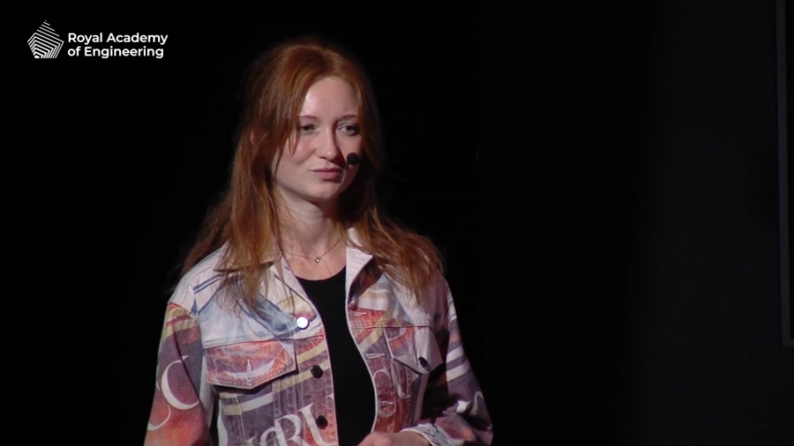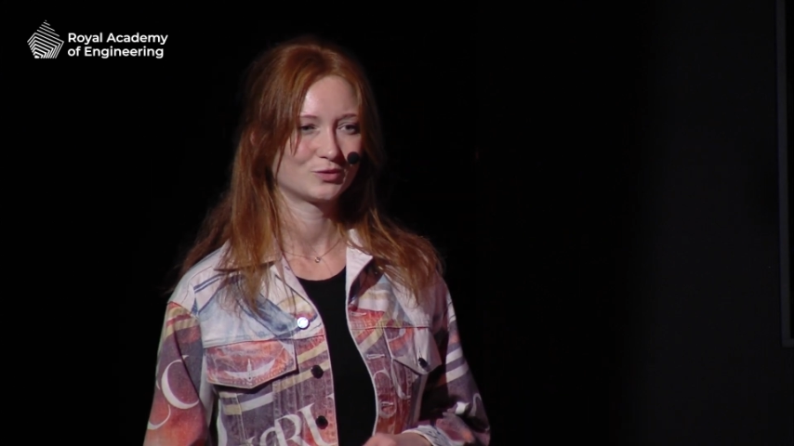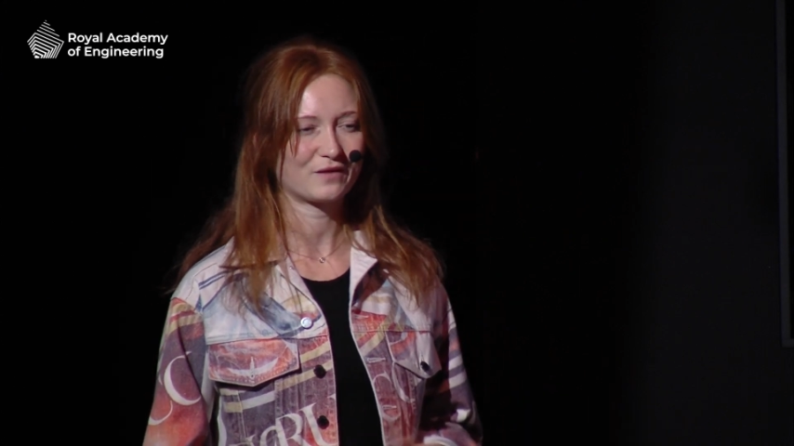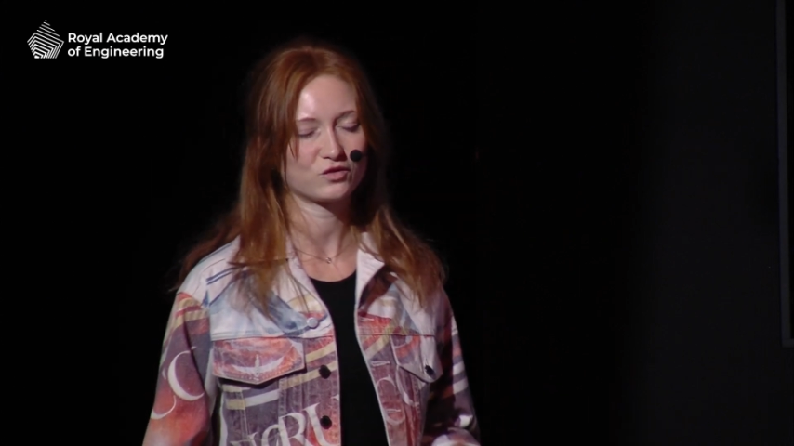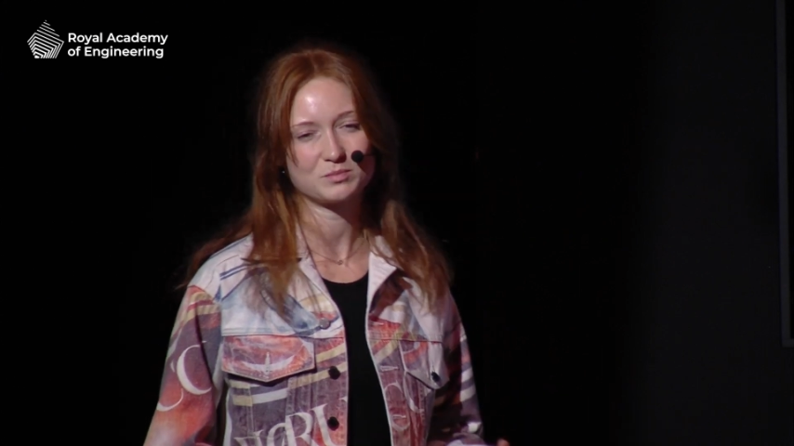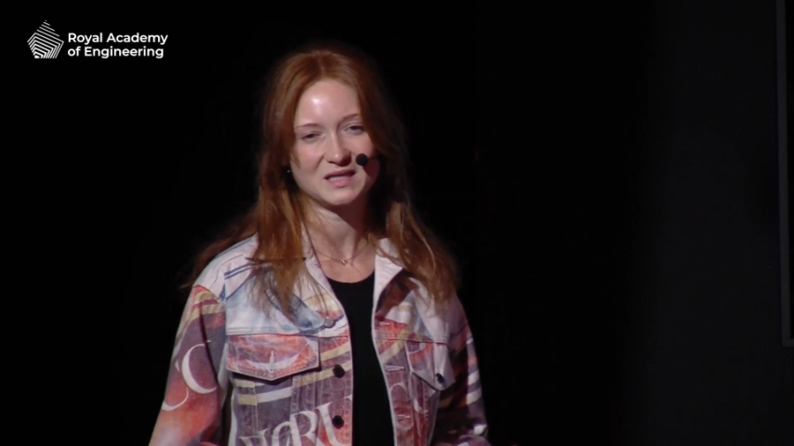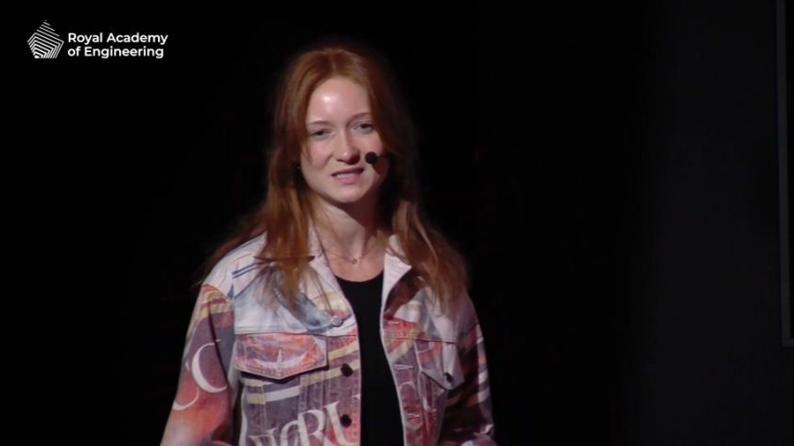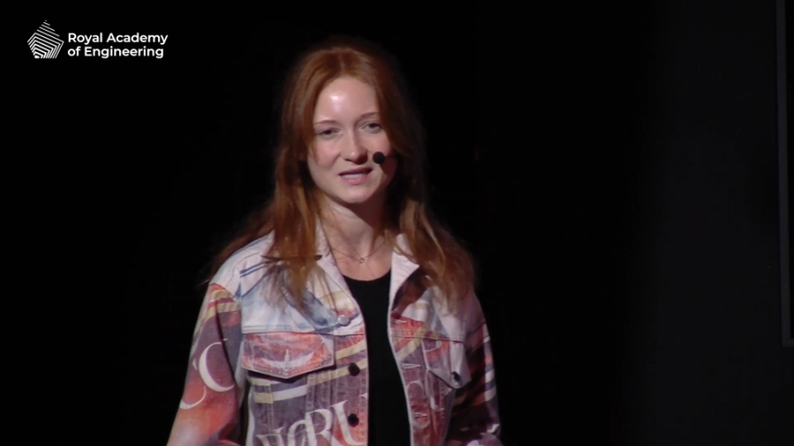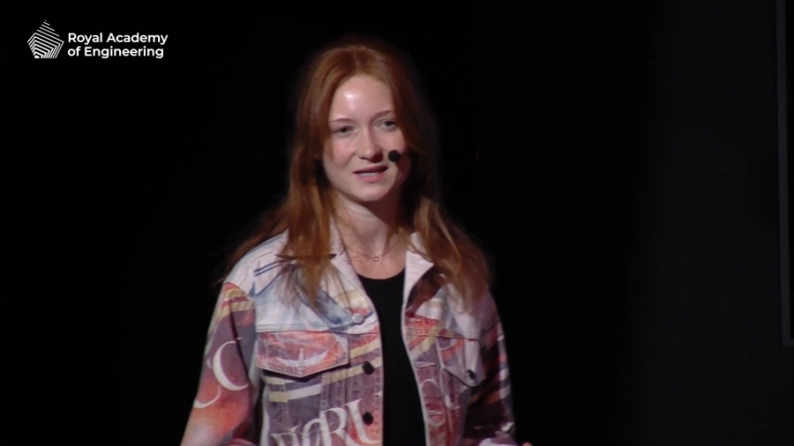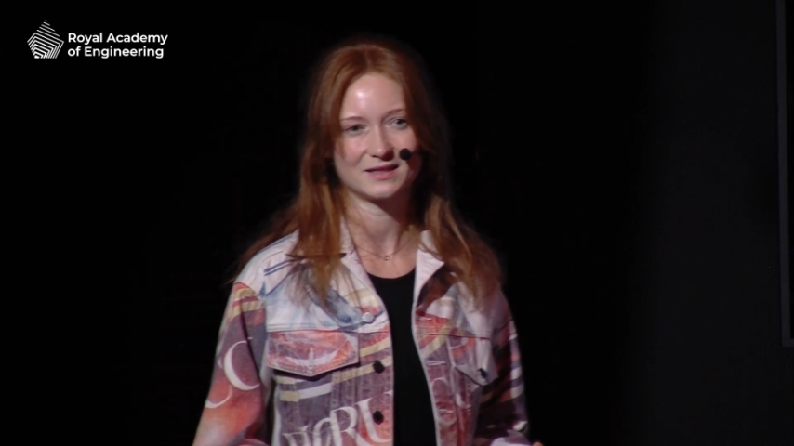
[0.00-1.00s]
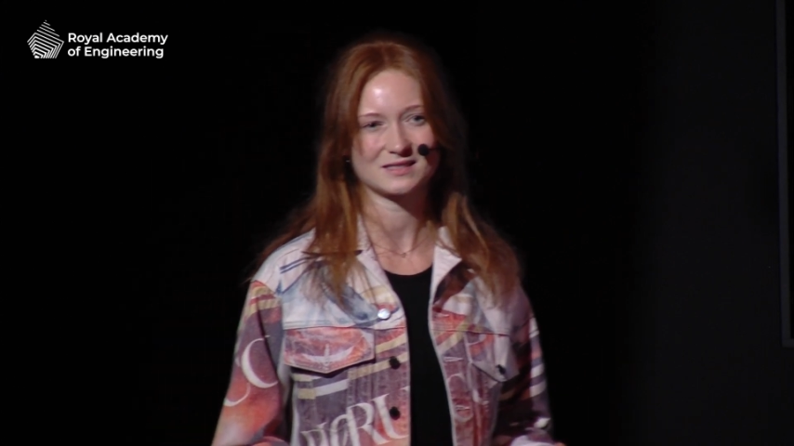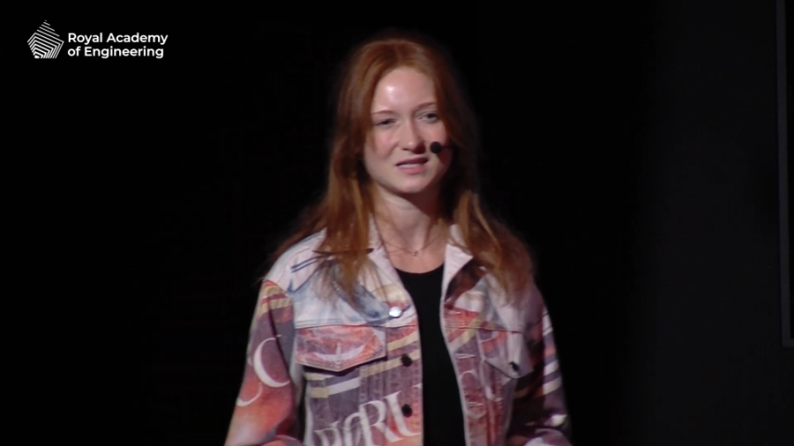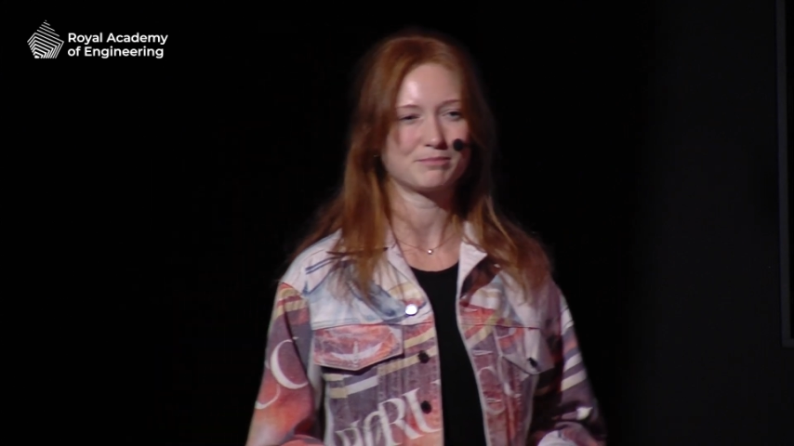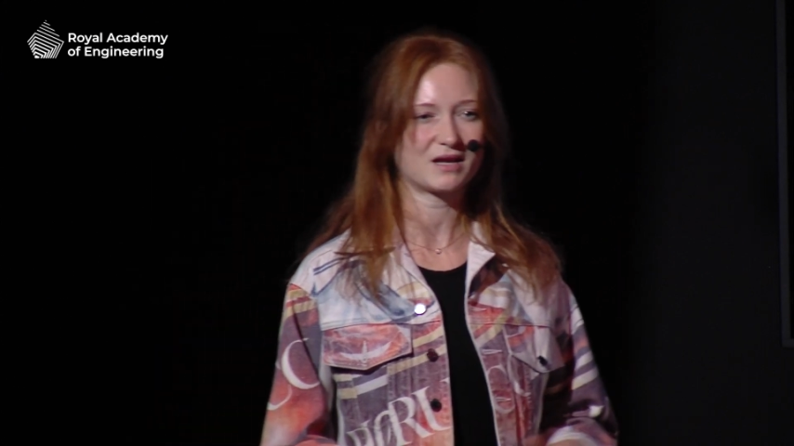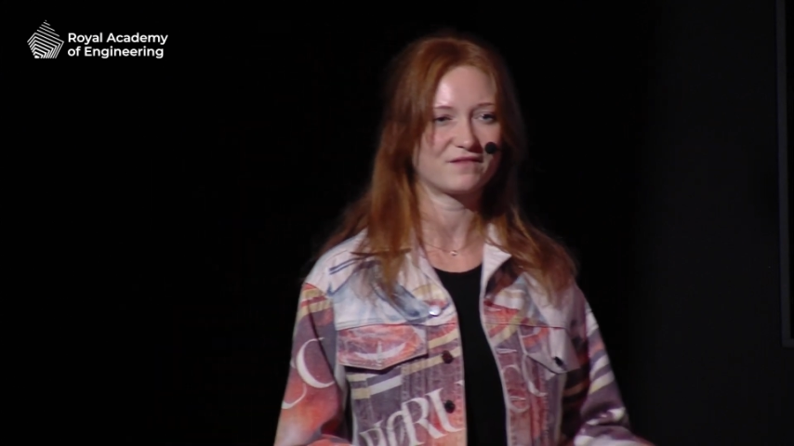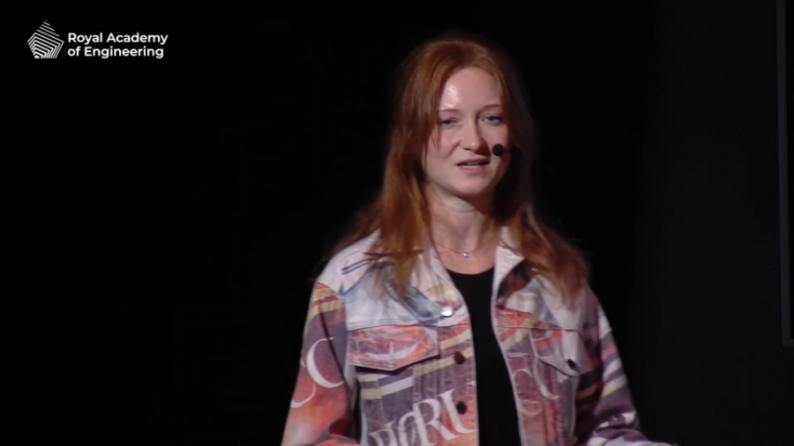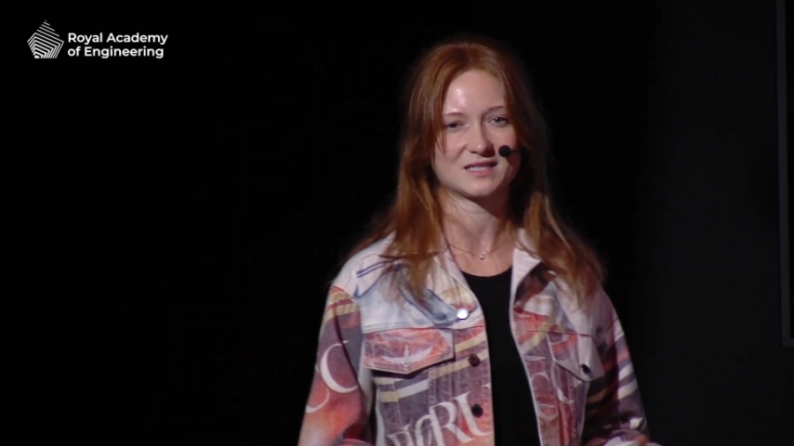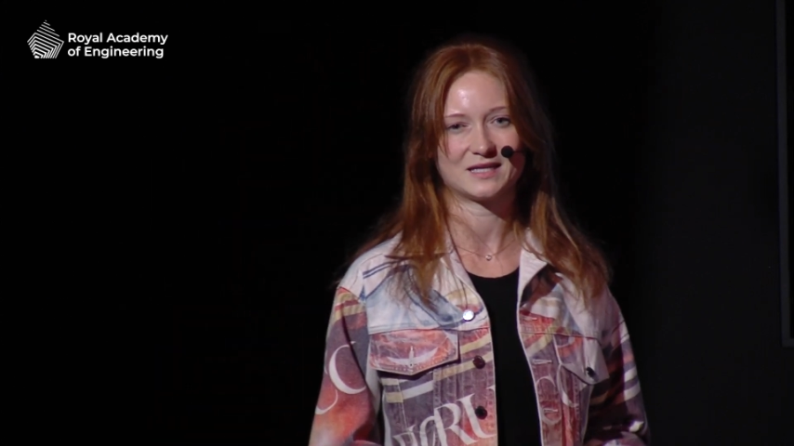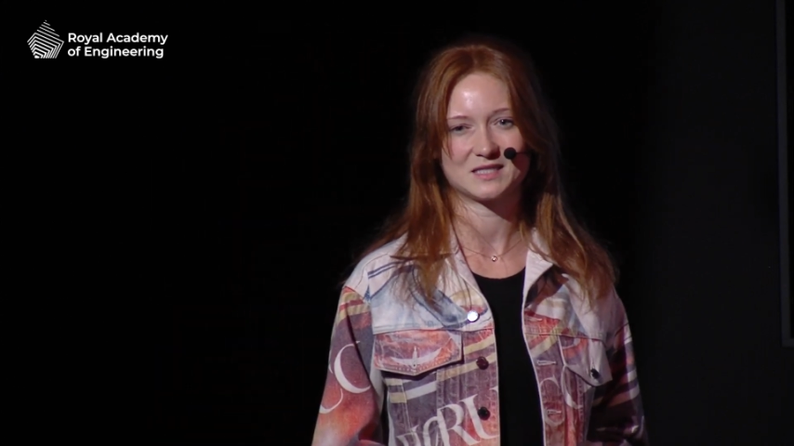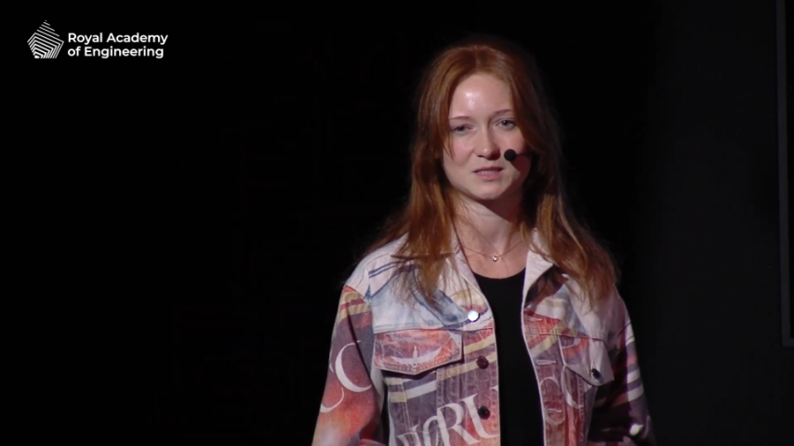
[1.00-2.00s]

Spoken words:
You have your meetings in a better ventilated